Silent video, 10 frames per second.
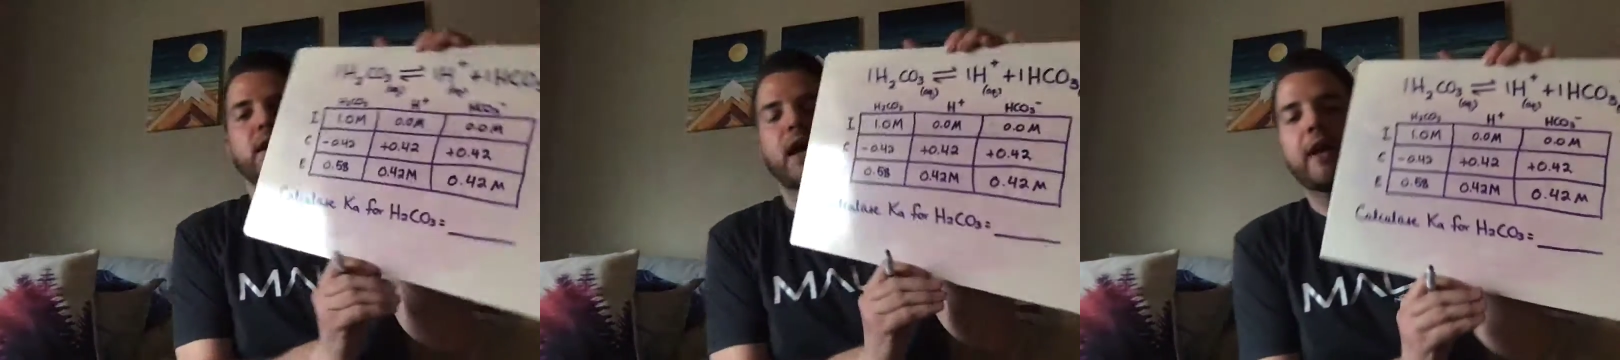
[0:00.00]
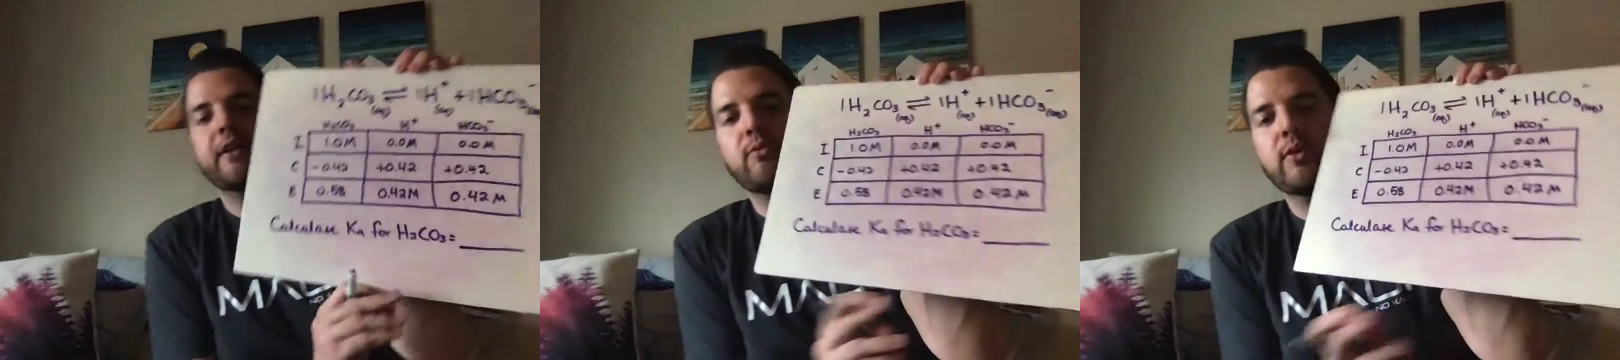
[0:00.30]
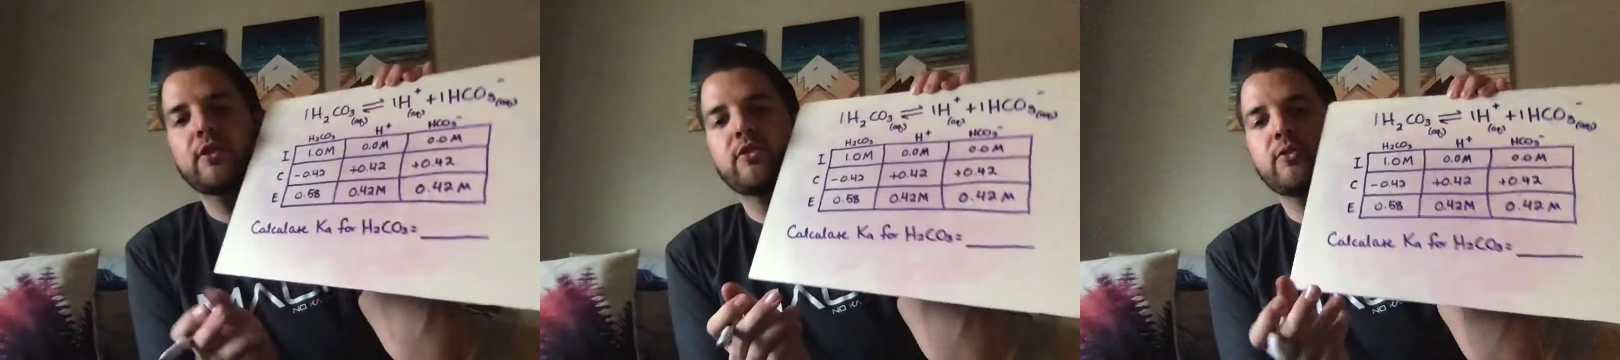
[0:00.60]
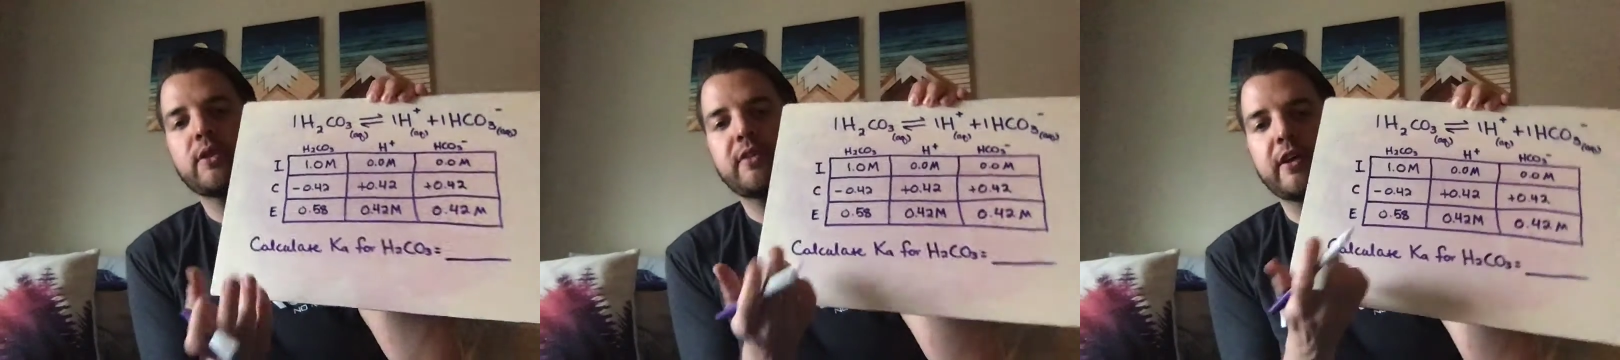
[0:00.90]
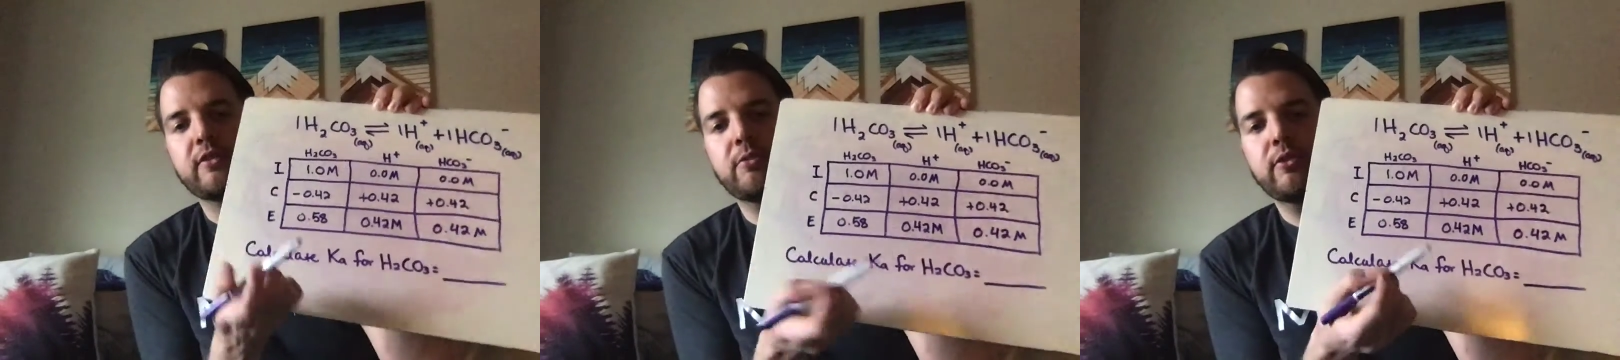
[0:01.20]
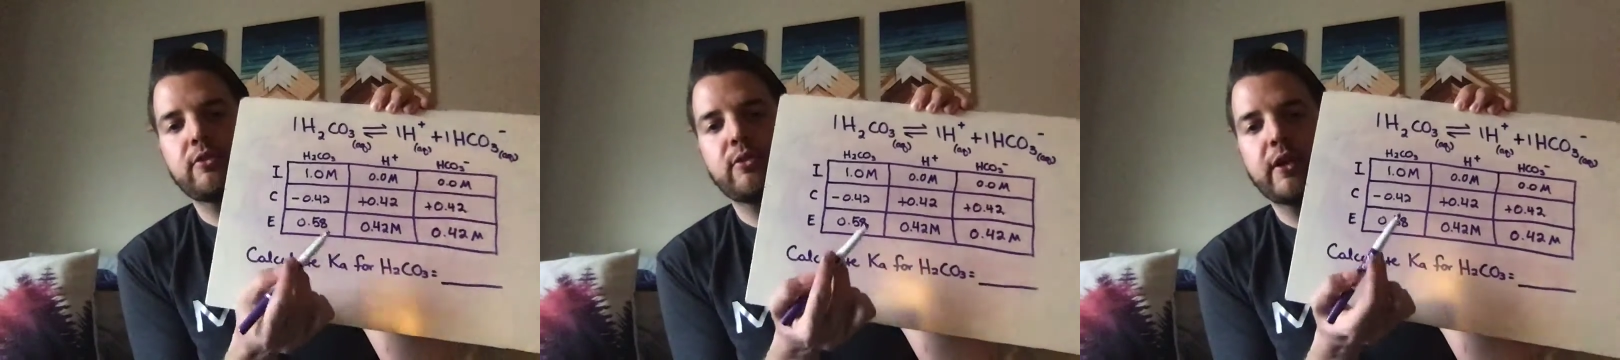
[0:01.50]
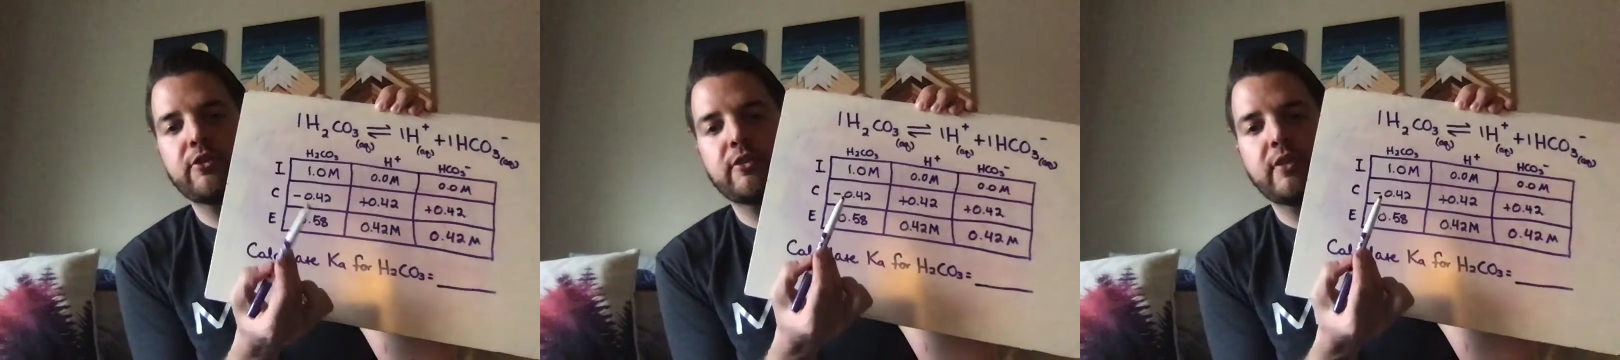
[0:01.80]
I didn't want to do the decimal, so I
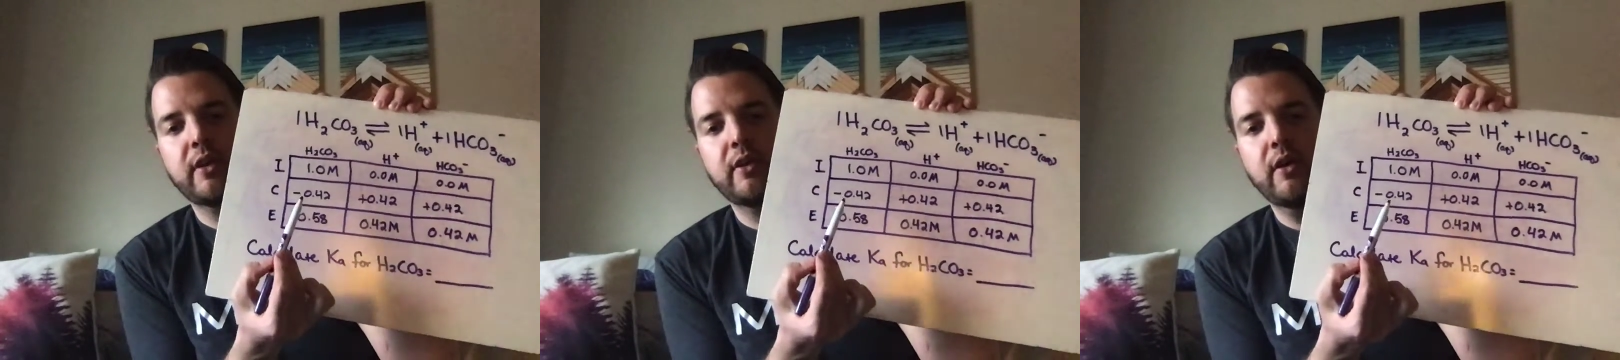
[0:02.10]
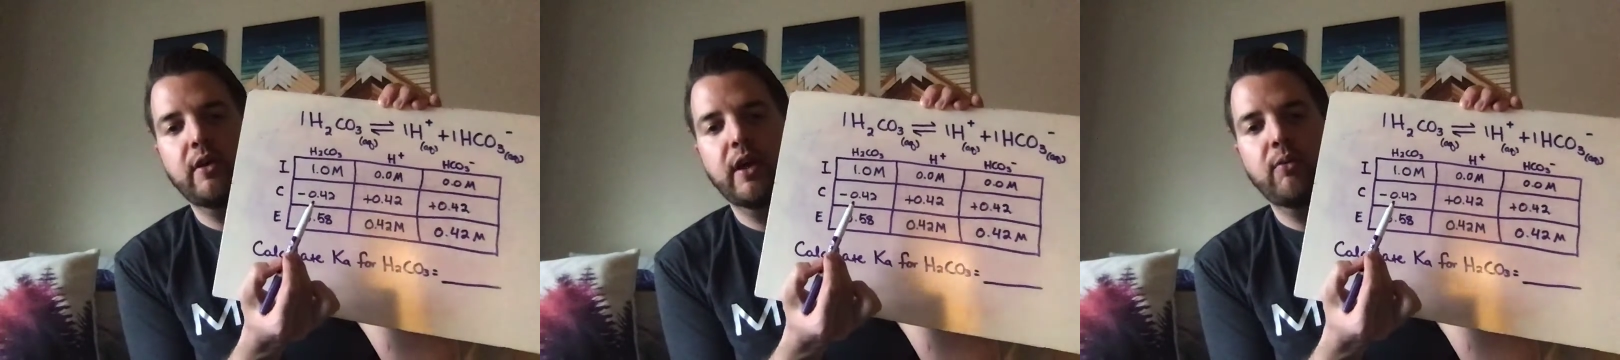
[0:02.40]
just said, all right,